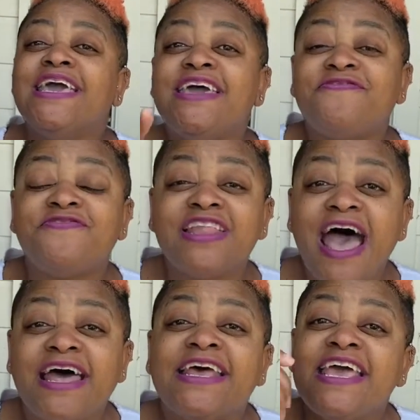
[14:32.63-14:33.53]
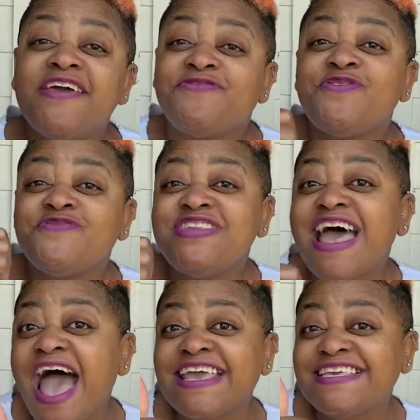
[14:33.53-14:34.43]
if not, if you've
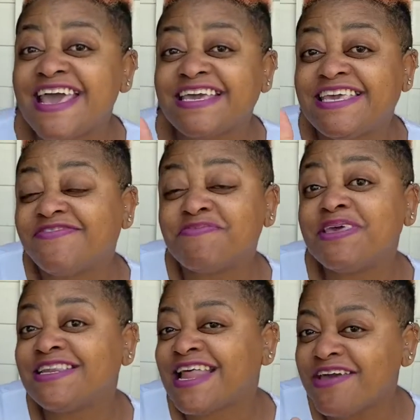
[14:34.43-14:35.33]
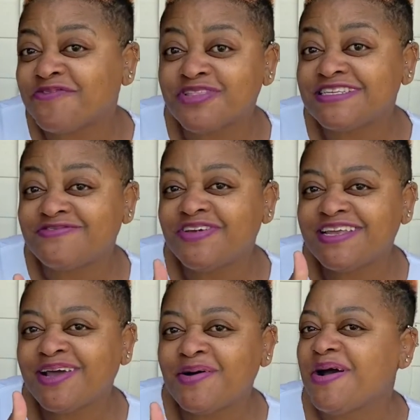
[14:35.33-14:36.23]
not yet given me a like for this
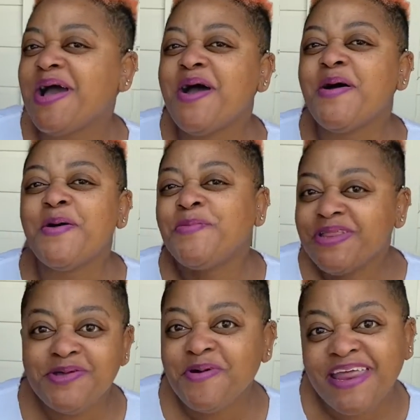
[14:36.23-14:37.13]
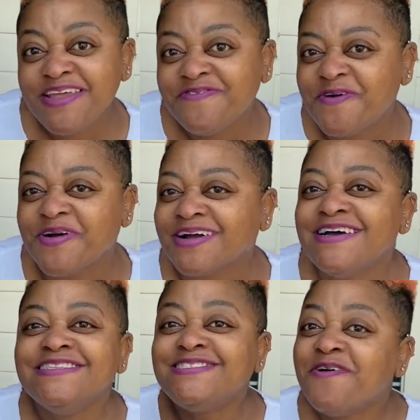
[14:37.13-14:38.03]
video, what are you waiting for?
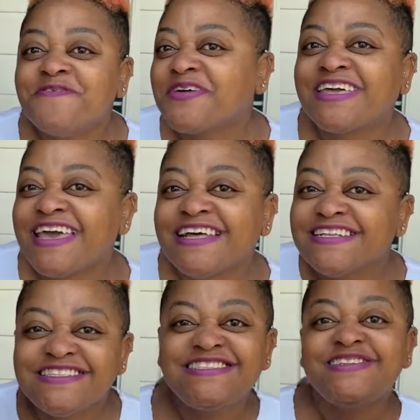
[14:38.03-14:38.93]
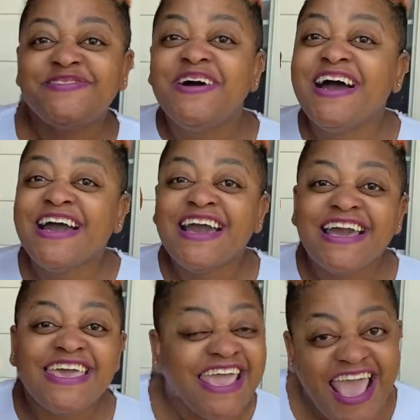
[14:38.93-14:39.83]
Don't forget to
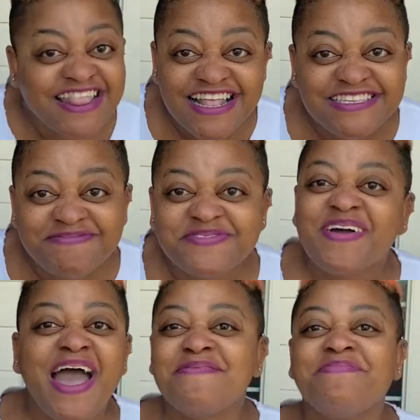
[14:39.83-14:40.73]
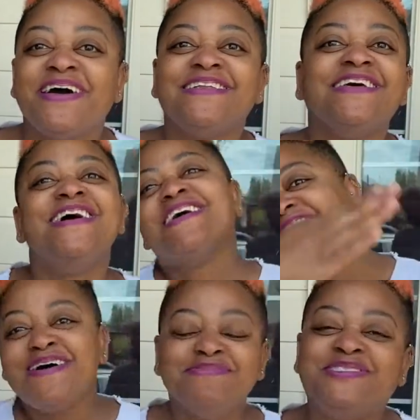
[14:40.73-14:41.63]
hit that subscribe button.
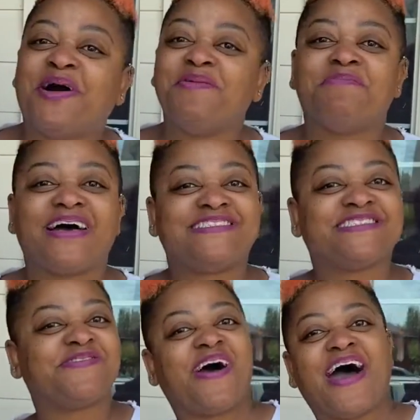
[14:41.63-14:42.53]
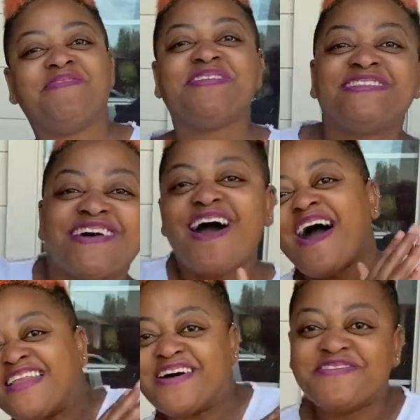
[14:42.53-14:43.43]
Come join my squad because
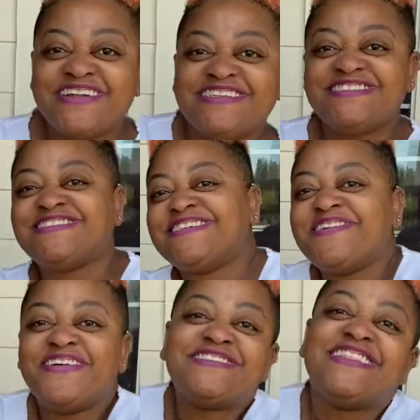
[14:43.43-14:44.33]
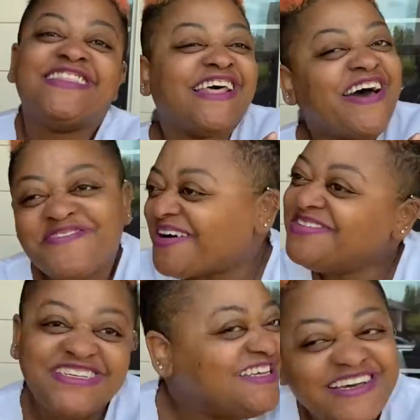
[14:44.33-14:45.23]
all I want to do is love
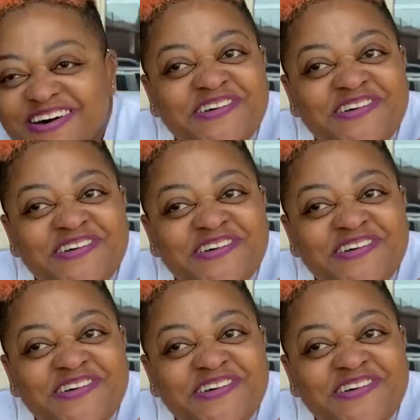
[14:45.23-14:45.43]
on you.